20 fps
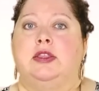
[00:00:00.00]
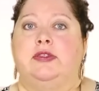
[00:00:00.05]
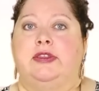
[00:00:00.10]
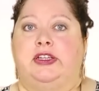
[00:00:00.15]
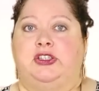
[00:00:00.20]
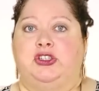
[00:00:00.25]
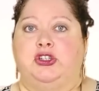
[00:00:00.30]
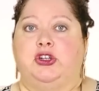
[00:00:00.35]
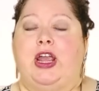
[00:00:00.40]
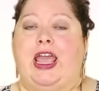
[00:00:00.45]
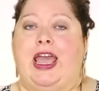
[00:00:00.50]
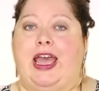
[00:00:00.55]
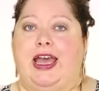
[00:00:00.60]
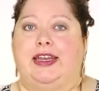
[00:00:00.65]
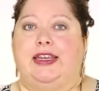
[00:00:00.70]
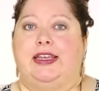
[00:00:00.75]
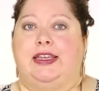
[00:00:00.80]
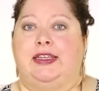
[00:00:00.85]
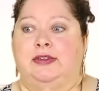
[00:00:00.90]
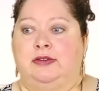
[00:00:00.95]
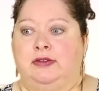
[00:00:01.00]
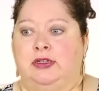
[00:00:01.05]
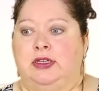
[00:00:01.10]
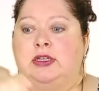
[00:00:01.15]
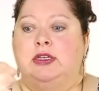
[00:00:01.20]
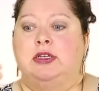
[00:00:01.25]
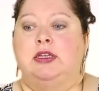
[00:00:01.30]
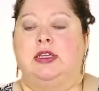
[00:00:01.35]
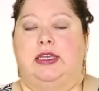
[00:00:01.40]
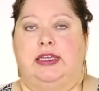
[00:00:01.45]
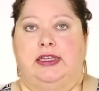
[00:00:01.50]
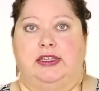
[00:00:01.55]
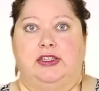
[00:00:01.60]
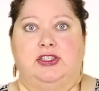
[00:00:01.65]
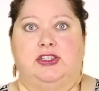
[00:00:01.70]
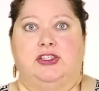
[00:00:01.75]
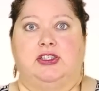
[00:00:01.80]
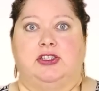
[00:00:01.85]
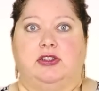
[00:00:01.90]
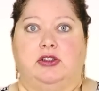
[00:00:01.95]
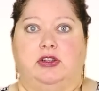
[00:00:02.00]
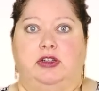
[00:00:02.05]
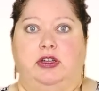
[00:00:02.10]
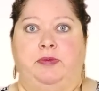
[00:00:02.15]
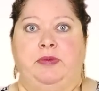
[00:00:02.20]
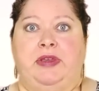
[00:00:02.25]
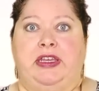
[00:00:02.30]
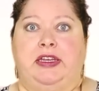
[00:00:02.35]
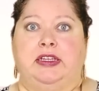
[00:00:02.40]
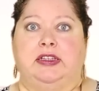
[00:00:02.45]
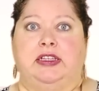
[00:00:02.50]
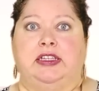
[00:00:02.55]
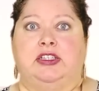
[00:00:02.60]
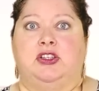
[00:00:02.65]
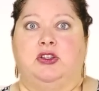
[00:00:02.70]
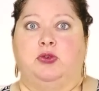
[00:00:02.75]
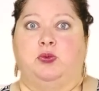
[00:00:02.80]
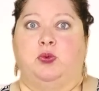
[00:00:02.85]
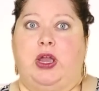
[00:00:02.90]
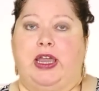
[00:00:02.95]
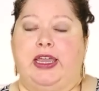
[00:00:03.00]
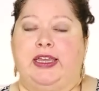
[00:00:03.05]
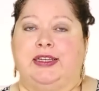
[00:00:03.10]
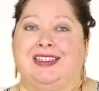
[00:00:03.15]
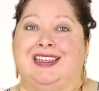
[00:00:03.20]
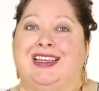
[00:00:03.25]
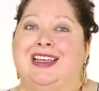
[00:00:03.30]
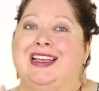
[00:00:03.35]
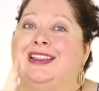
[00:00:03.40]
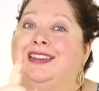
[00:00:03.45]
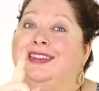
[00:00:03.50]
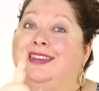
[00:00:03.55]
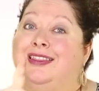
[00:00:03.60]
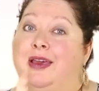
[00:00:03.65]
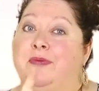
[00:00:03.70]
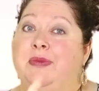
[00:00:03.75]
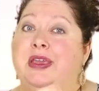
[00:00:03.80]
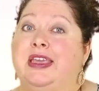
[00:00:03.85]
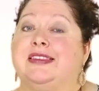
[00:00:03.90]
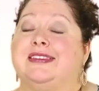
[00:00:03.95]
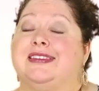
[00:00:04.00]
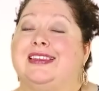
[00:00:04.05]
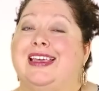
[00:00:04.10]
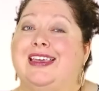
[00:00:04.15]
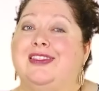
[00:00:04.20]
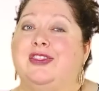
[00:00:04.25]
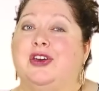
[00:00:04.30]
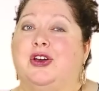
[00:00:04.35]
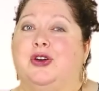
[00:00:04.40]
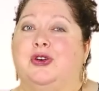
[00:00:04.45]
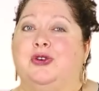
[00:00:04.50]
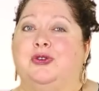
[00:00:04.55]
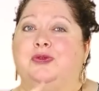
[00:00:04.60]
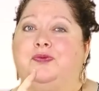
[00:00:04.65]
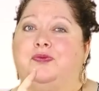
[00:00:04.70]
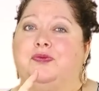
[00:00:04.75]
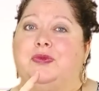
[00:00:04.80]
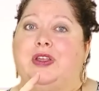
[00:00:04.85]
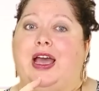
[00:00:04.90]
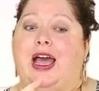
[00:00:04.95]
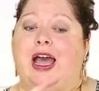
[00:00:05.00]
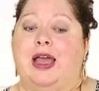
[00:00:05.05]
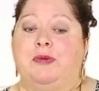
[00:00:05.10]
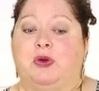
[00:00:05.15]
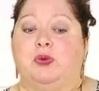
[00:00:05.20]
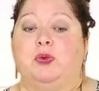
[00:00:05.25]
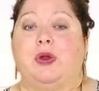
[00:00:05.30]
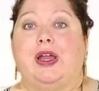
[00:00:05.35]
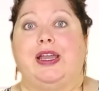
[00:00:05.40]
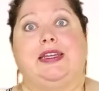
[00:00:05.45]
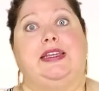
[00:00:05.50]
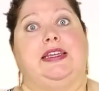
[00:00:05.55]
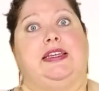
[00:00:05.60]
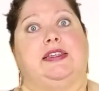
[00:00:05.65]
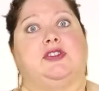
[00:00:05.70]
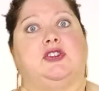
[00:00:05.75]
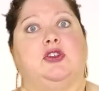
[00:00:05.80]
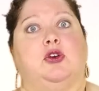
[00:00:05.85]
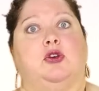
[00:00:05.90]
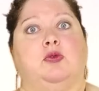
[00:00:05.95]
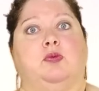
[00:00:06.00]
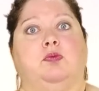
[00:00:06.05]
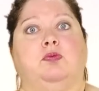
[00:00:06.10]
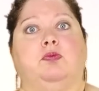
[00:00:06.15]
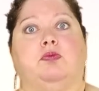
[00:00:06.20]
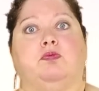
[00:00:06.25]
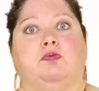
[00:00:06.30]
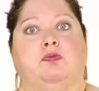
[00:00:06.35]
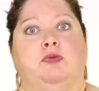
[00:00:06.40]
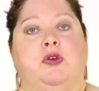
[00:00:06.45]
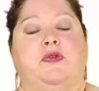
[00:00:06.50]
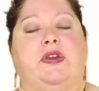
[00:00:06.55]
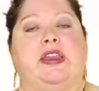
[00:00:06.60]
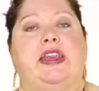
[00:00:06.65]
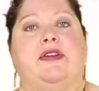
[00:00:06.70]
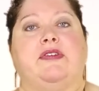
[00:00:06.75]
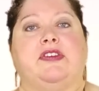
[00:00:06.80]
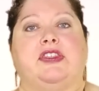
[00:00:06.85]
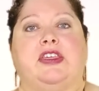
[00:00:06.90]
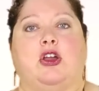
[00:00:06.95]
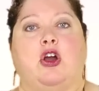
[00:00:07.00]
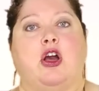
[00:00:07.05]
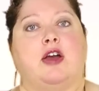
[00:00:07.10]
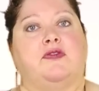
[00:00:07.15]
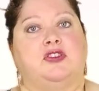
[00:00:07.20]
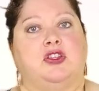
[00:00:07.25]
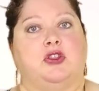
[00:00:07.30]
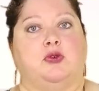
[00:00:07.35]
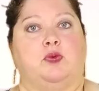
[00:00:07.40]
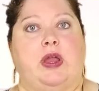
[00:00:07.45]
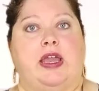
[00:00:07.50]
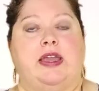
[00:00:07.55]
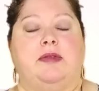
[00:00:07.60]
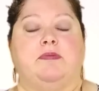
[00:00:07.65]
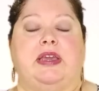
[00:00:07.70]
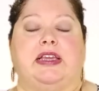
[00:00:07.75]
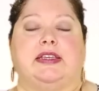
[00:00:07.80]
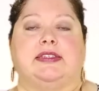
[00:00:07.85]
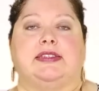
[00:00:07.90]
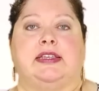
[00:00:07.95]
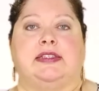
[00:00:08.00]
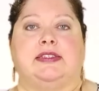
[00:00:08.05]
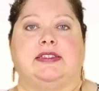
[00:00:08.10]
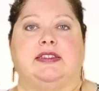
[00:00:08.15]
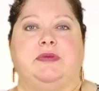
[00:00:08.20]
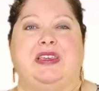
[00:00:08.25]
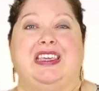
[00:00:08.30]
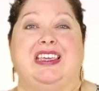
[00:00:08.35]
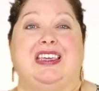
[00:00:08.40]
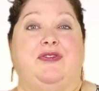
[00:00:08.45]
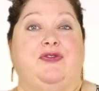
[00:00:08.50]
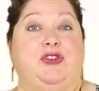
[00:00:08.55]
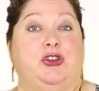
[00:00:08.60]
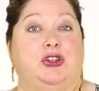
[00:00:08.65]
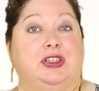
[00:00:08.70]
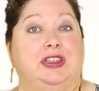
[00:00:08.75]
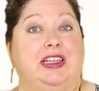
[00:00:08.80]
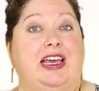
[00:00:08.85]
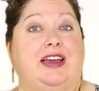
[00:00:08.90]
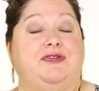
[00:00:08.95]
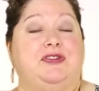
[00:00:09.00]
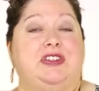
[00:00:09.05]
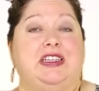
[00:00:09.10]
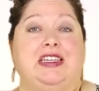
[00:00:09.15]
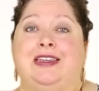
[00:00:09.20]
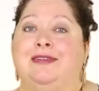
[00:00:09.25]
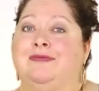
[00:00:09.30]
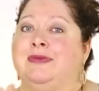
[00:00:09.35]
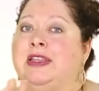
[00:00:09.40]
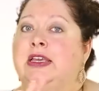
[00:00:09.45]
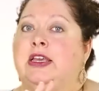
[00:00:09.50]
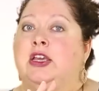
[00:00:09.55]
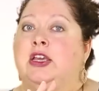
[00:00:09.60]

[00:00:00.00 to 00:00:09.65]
that you're adding is immediately to the right. Let me say though, I'm a righty, so moving everything off to the right makes sense to me. If you're a lefty,